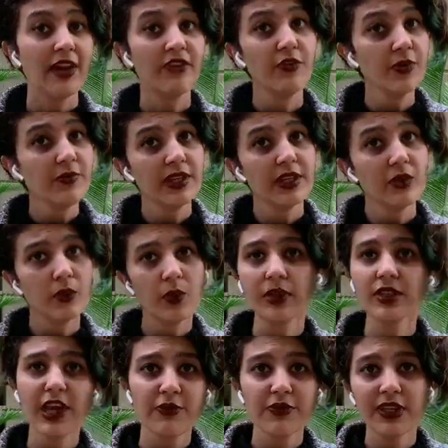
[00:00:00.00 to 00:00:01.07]
and
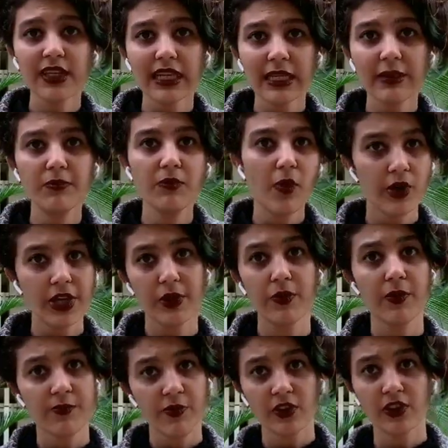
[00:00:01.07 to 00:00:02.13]
women were definitely more
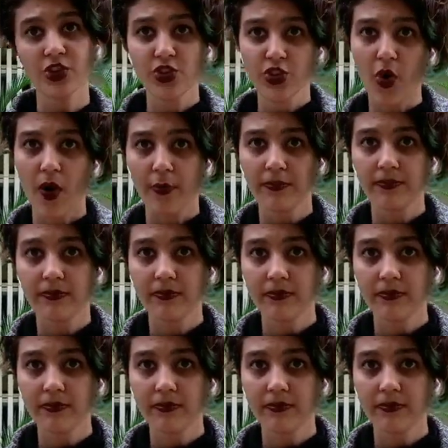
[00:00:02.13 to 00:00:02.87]
equipped for the job.